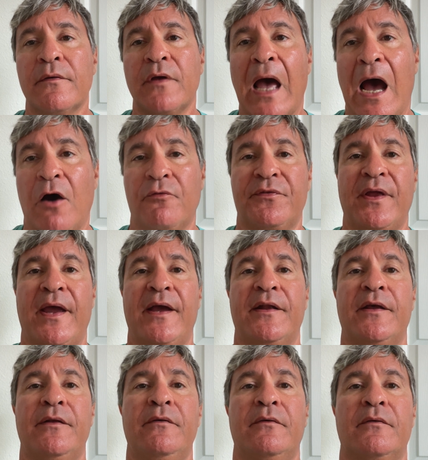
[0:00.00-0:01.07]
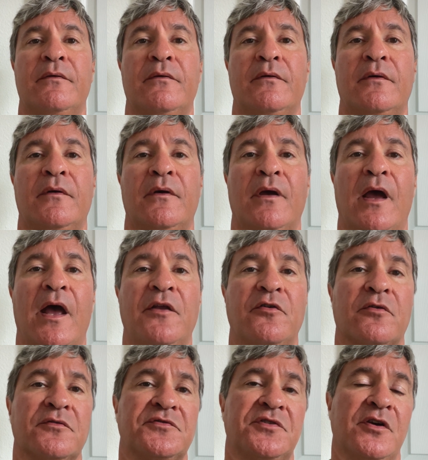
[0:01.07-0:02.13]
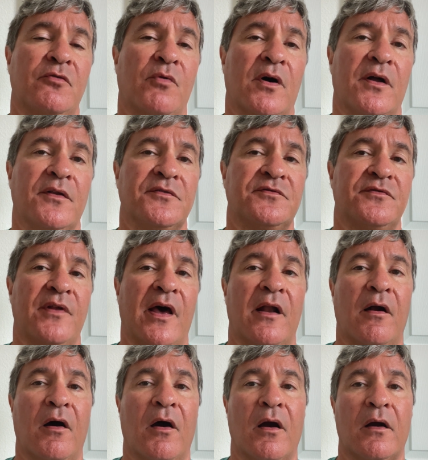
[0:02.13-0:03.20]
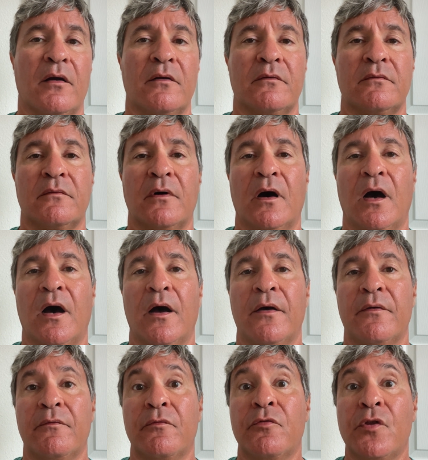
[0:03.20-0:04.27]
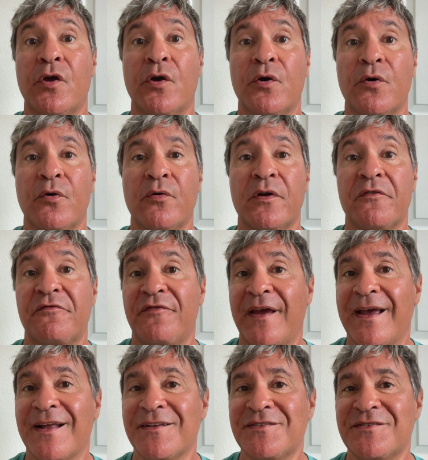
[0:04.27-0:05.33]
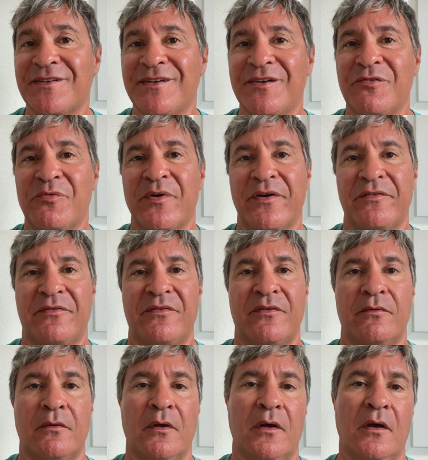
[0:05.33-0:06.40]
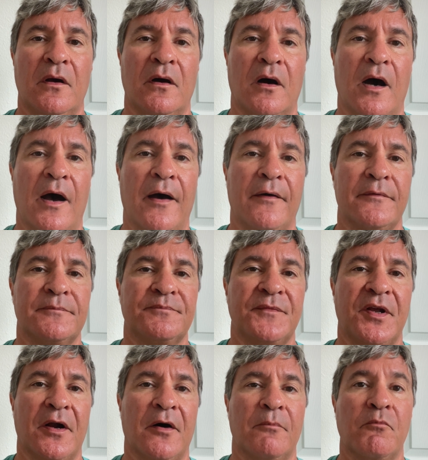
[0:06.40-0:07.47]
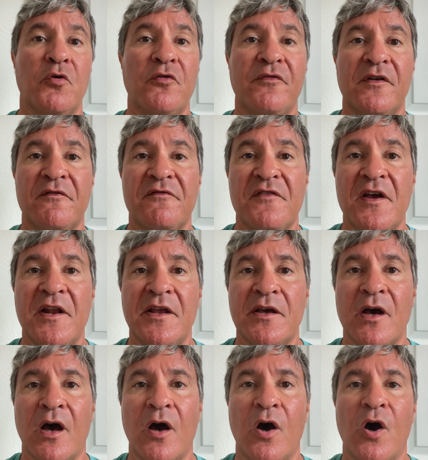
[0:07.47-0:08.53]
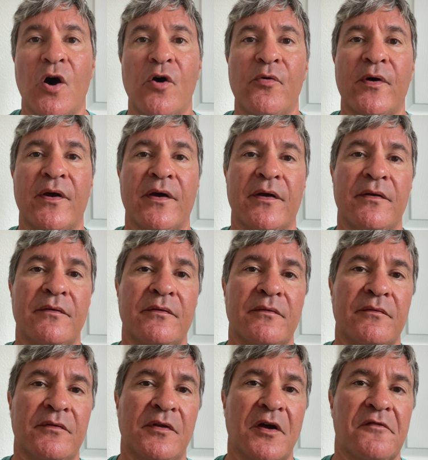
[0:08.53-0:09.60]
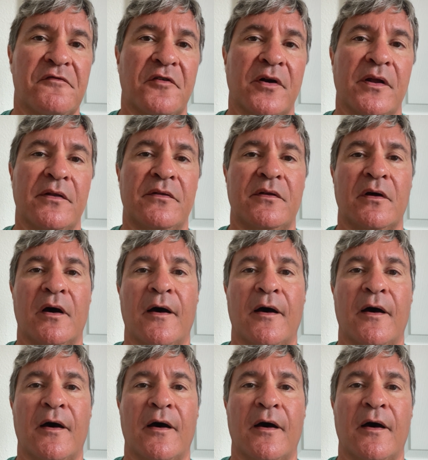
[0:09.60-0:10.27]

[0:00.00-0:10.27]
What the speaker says: outdated, and you'll see ones that are new and fancy with moving video and different